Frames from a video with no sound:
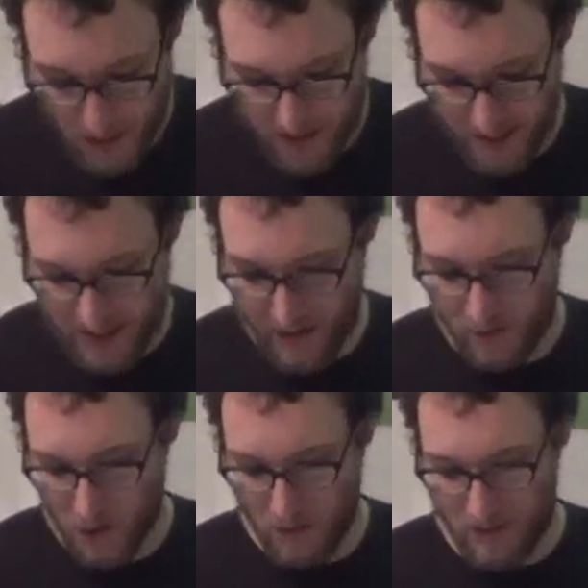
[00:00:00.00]
present in its
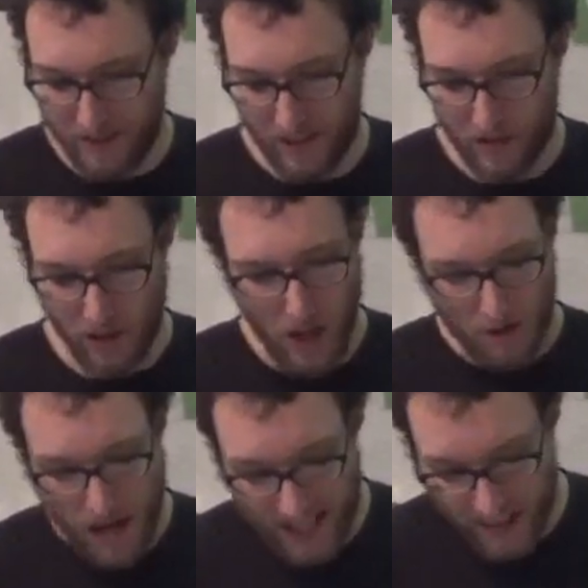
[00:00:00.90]
formative years.
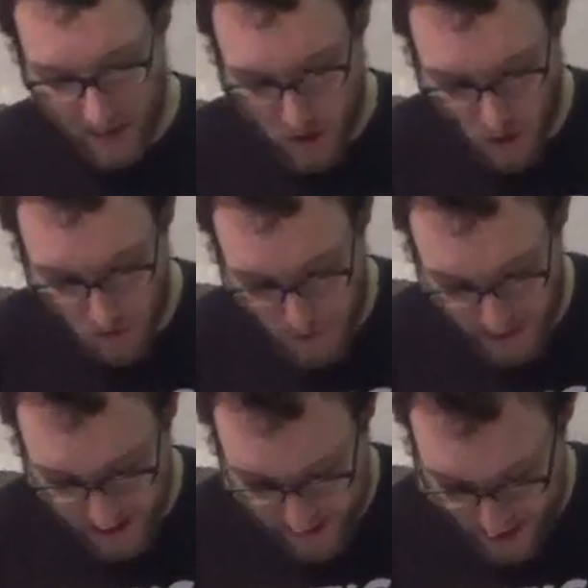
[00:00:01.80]
Mind control,
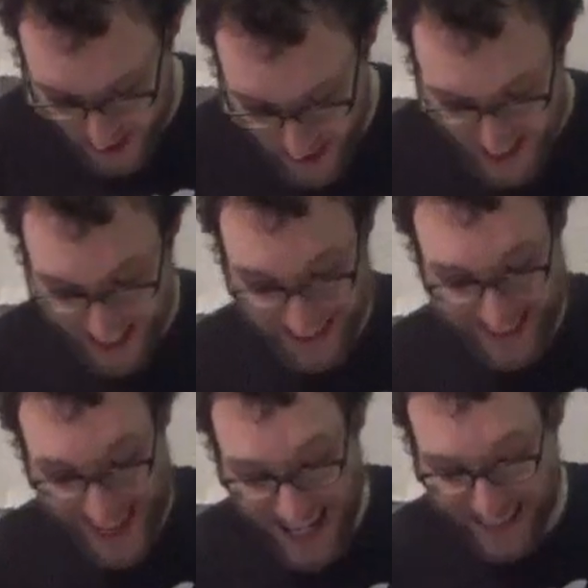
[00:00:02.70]
military,
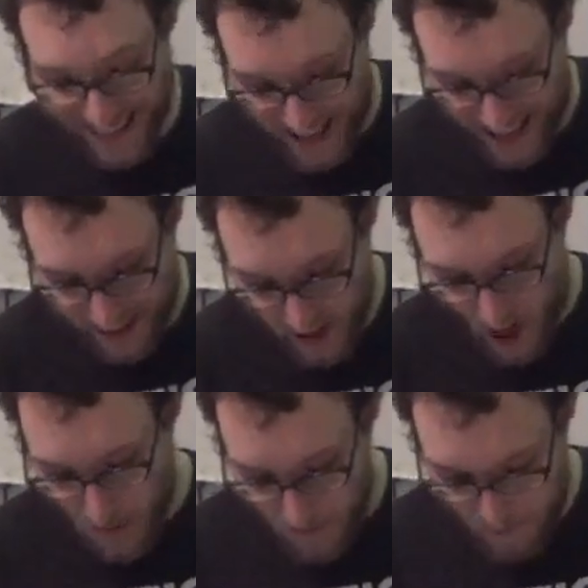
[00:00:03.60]
intelligence,
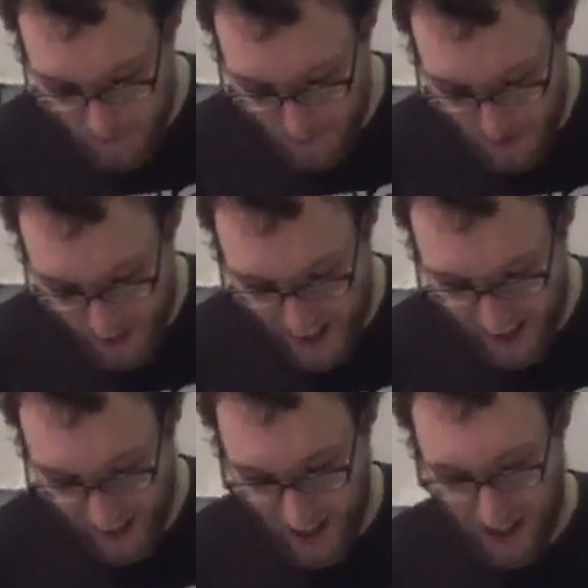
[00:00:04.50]

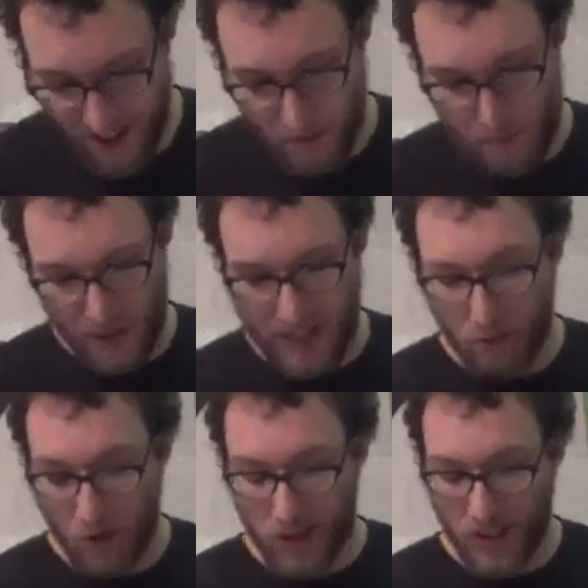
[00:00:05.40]
uh, a P
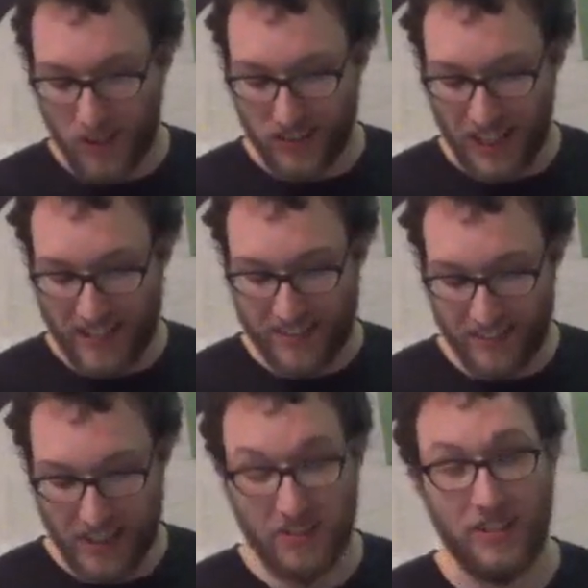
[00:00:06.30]
word that's
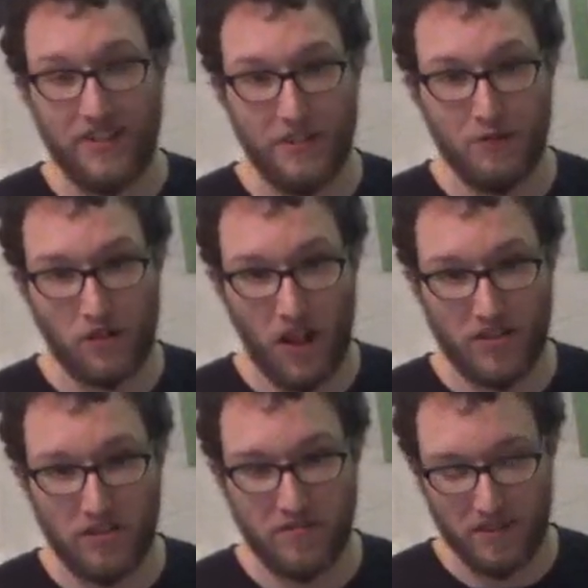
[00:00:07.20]
literally too
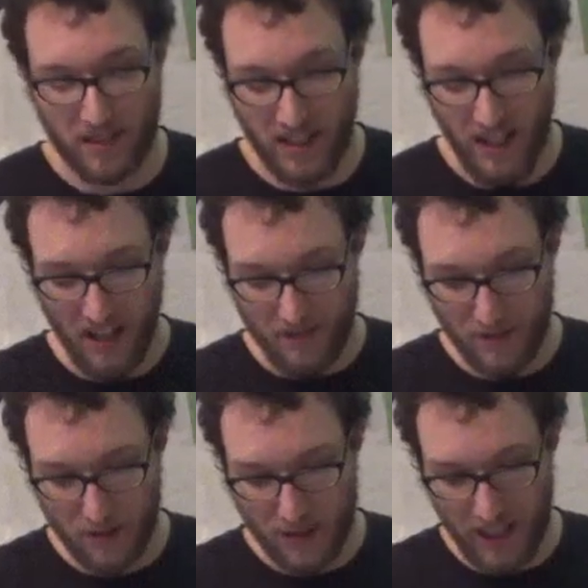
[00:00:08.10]
saucy for,
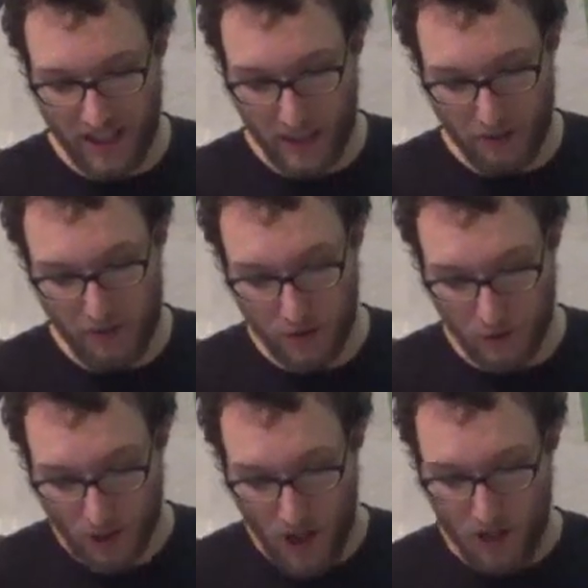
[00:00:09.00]
for uh,
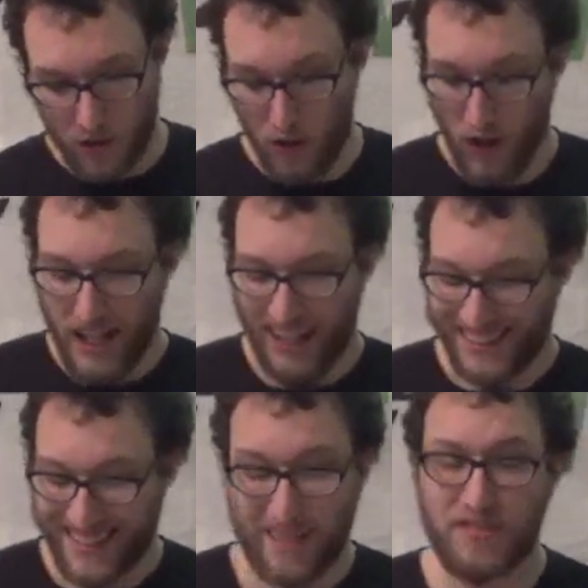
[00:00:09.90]
YouTube. So
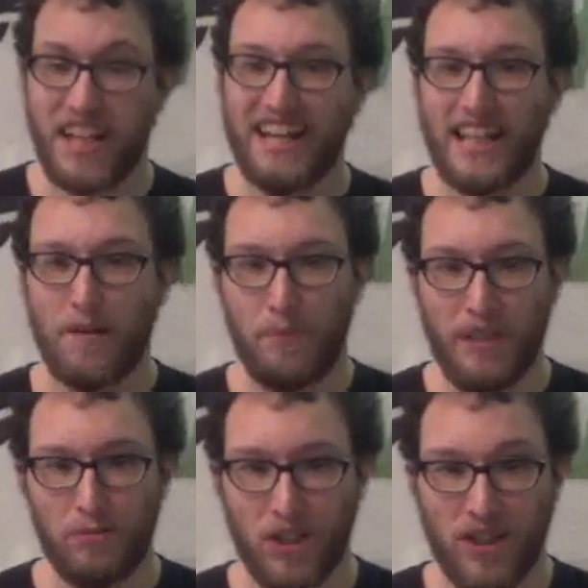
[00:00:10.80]
instead of saying that
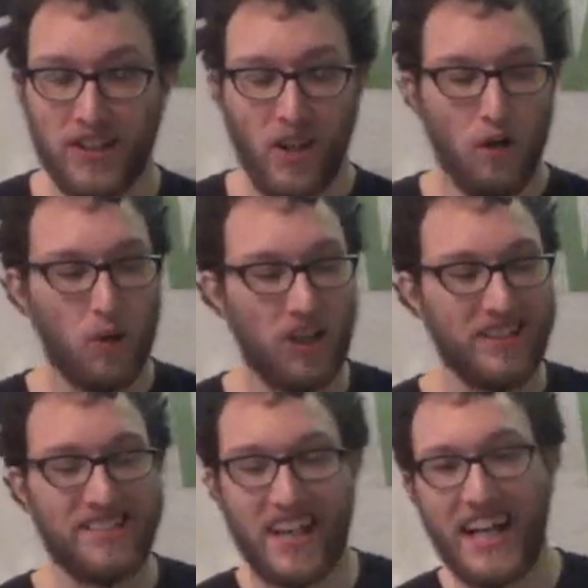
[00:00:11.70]
P word, we're
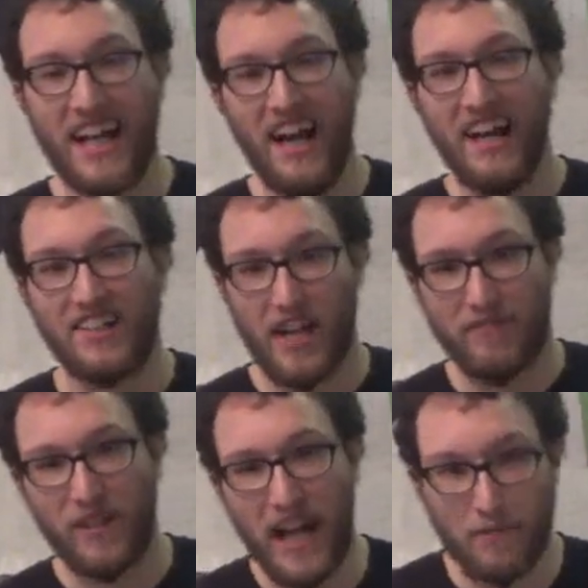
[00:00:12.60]
going to say
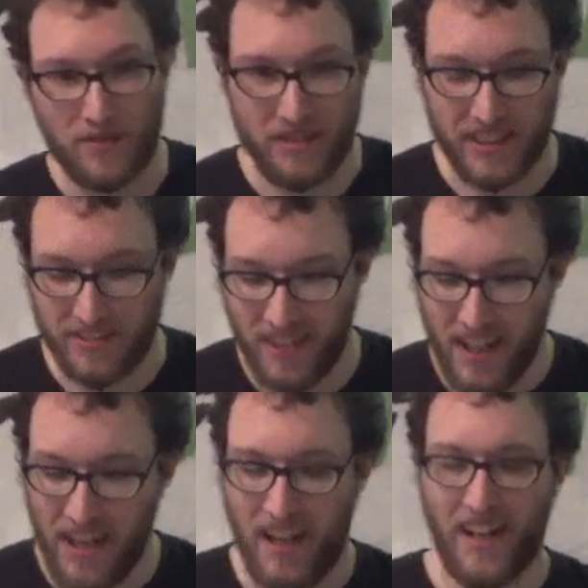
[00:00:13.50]
Jeffrey Epstein.
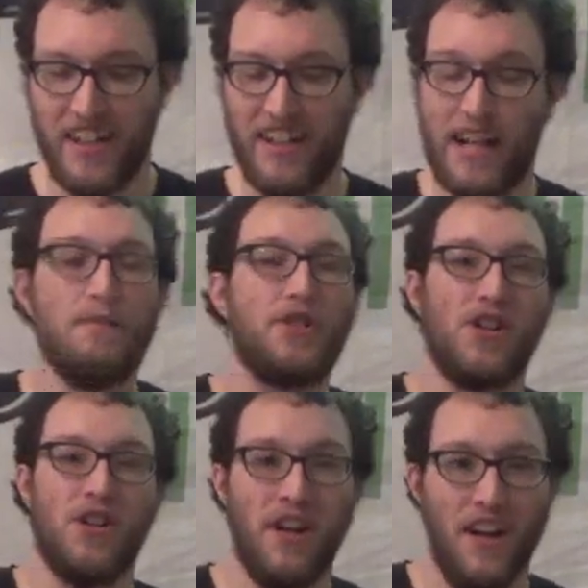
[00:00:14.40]
Uh, and I'm
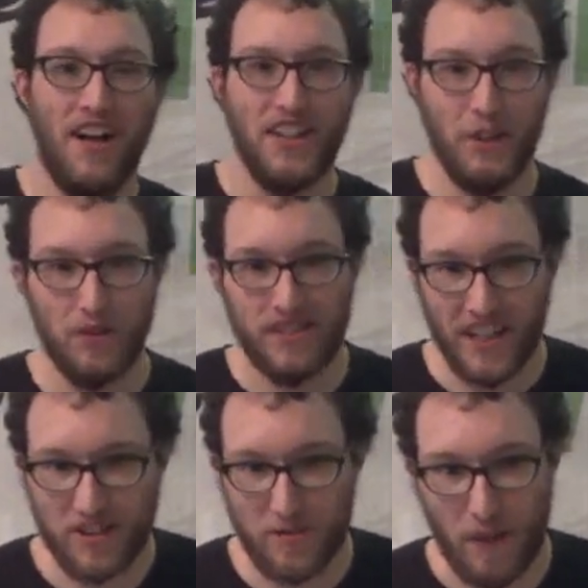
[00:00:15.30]
sure you
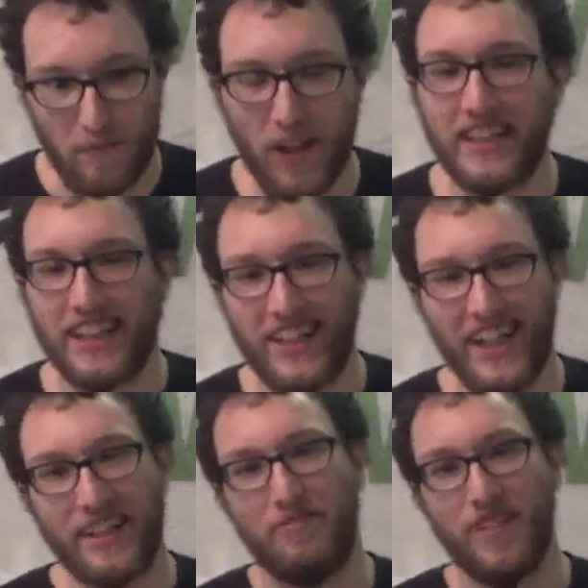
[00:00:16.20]
intelligent people on the
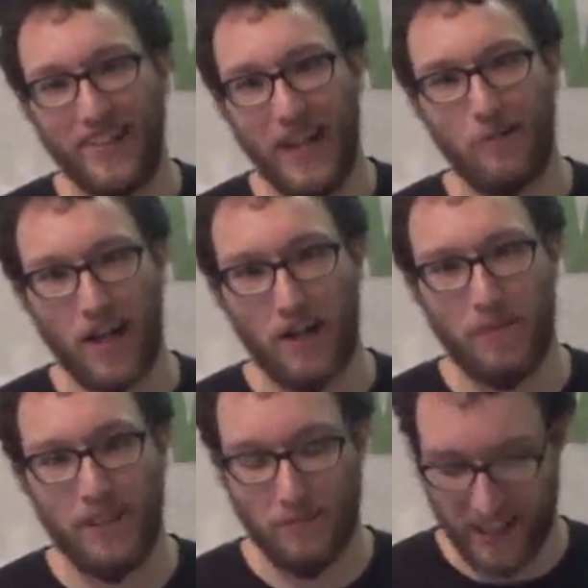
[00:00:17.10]
internet can figure out what I
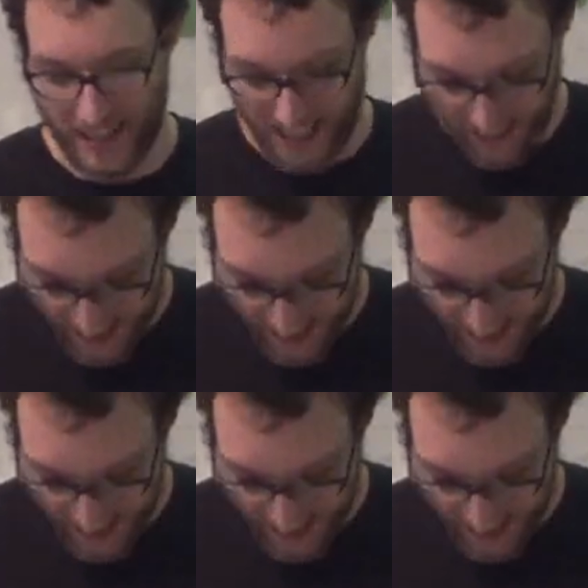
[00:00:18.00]
mean by that.